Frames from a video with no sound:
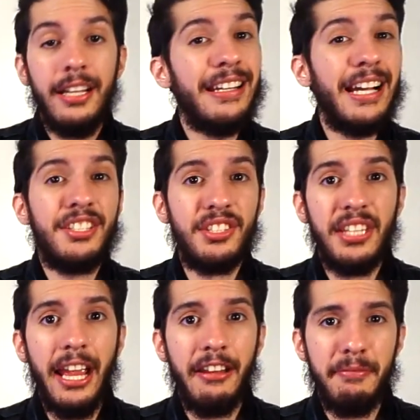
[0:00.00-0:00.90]
Not just
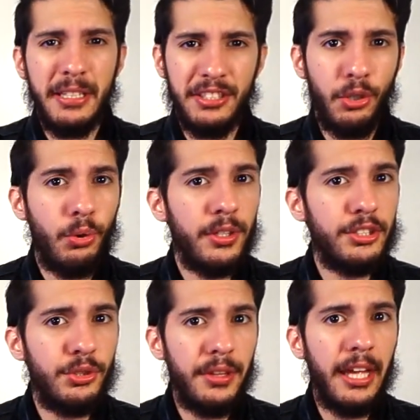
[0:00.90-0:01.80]
half, because according
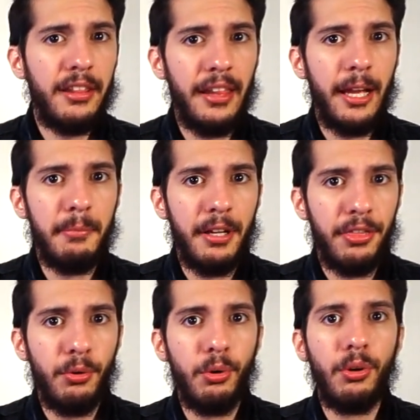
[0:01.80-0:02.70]
to that line by
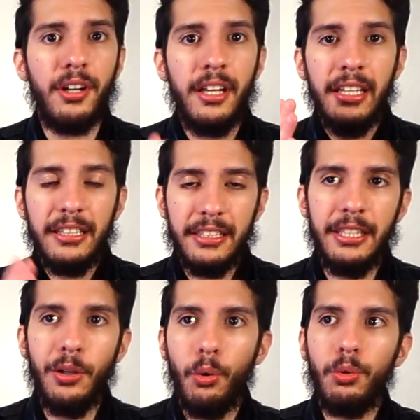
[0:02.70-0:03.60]
Thor,
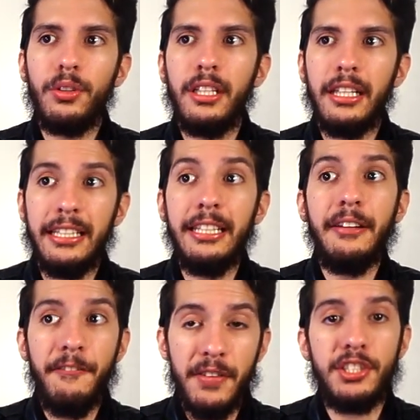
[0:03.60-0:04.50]
he
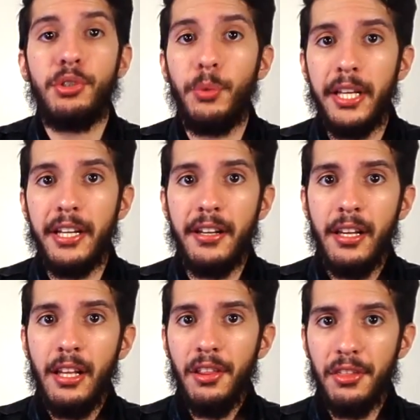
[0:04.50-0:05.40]
eviscerated
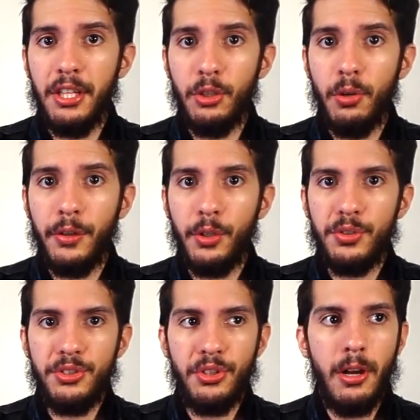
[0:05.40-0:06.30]
the
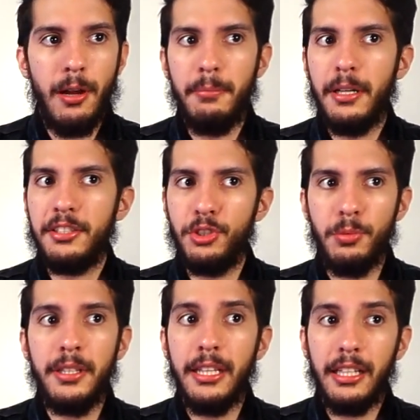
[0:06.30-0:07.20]
Novacore. So I'm
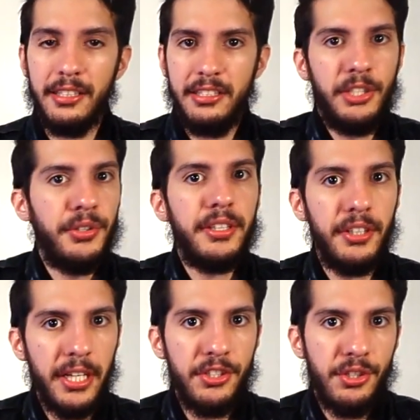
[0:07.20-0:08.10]
assuming that considering their
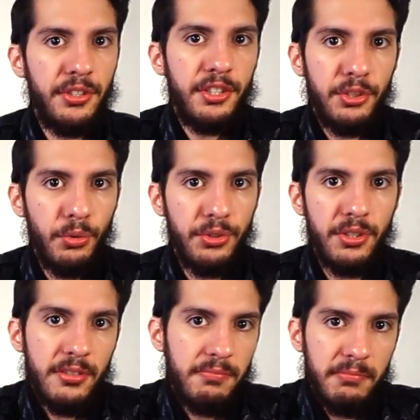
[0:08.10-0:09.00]
nature, they're
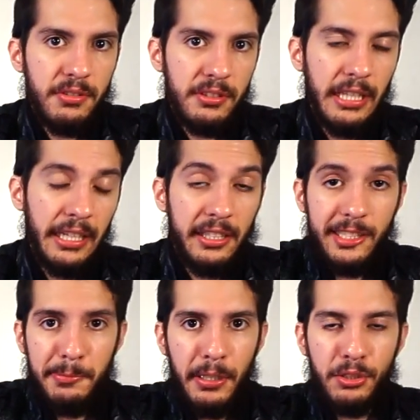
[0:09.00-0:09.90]
soldiers, technically
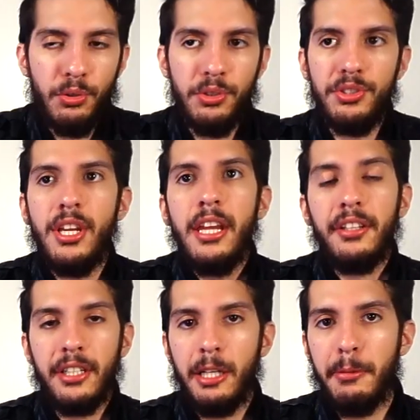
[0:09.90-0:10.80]
space soldiers,
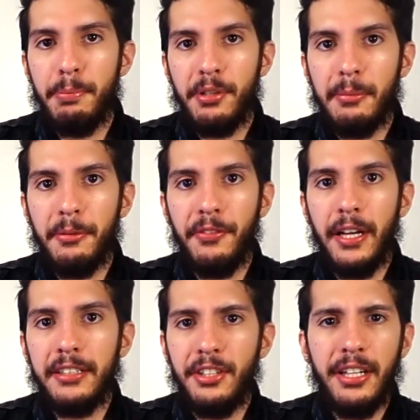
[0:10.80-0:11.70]
they're gonna be putting up a
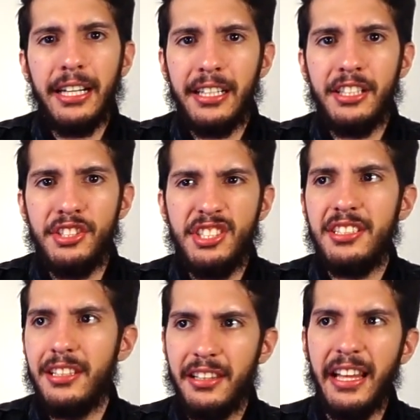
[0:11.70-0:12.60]
fight. They're not
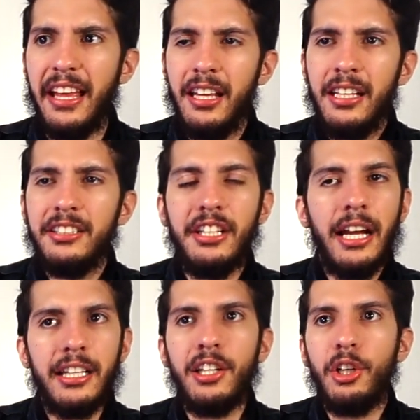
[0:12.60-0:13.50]

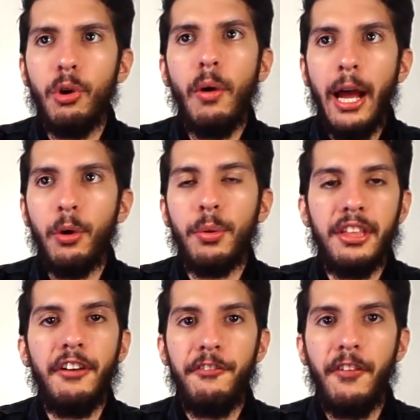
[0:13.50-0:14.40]
gonna go out
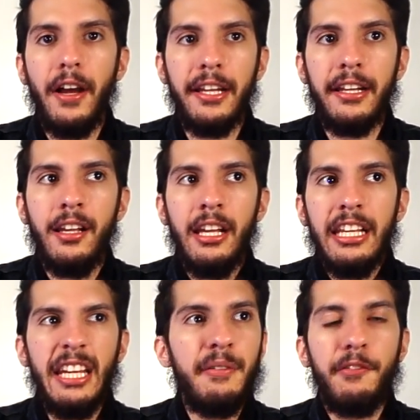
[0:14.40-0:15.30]
without fighting,
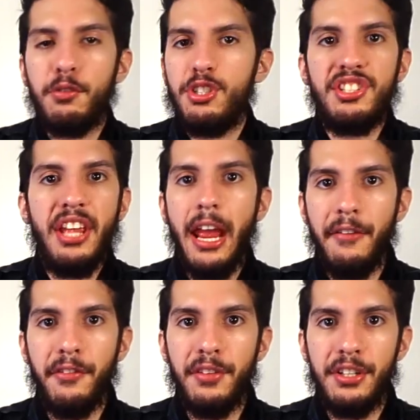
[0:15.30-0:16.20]
even for just
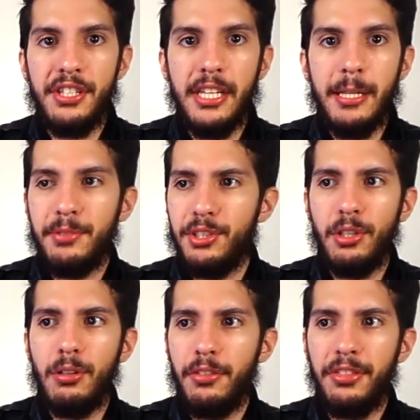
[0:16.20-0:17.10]
half of their team.
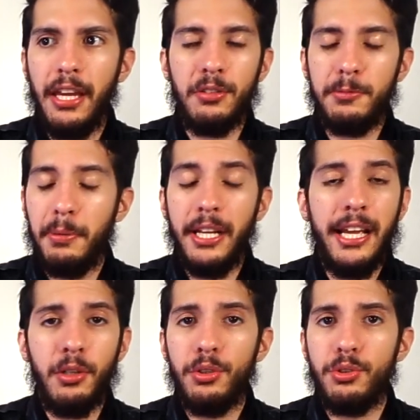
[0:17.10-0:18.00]
So Thanos probably
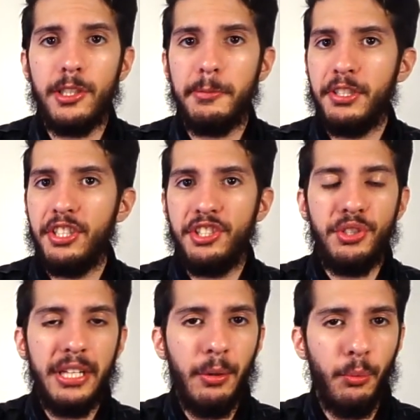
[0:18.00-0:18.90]
had no choice but just
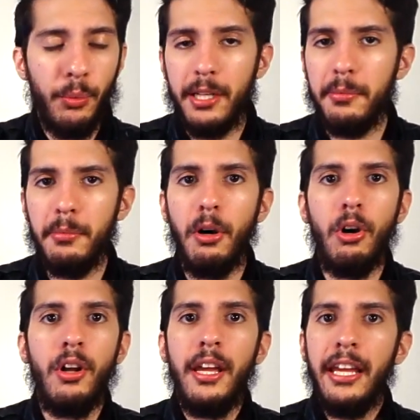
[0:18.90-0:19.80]
to get rid of them
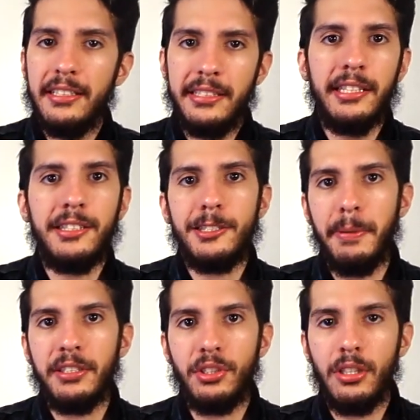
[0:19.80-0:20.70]
all and take the
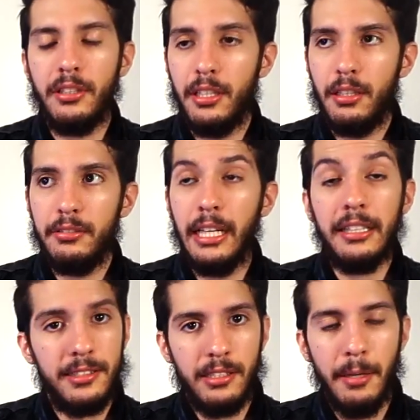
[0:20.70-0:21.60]
space, the yeah,
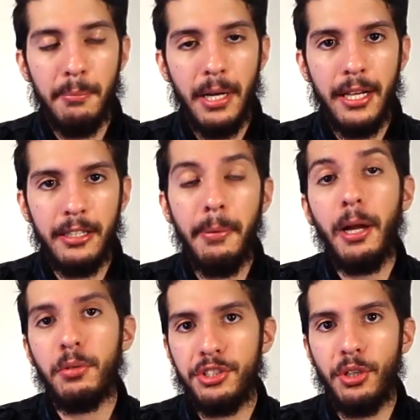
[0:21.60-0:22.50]
the mind, the
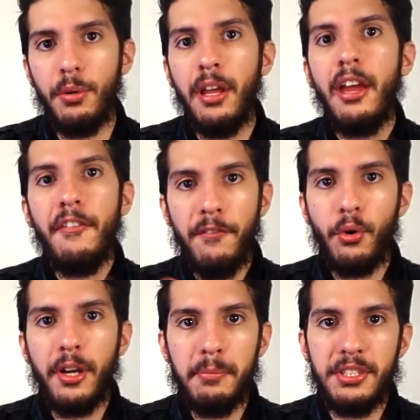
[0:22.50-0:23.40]
Power Stone
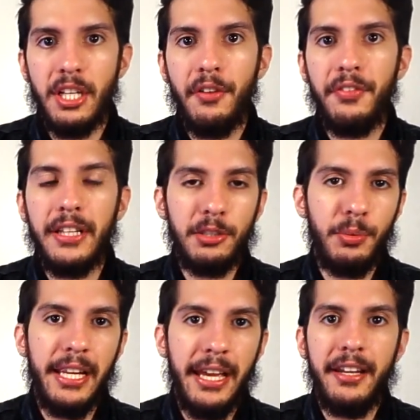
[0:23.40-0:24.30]
for himself, and that's
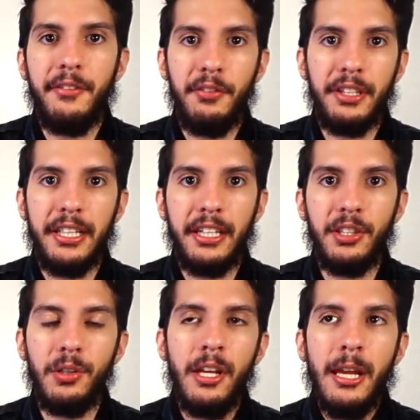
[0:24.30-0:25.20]
where he had it from the
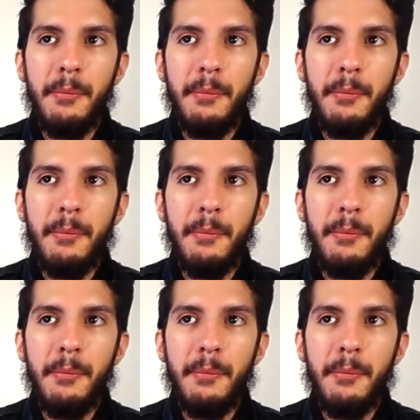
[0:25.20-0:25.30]
get-go.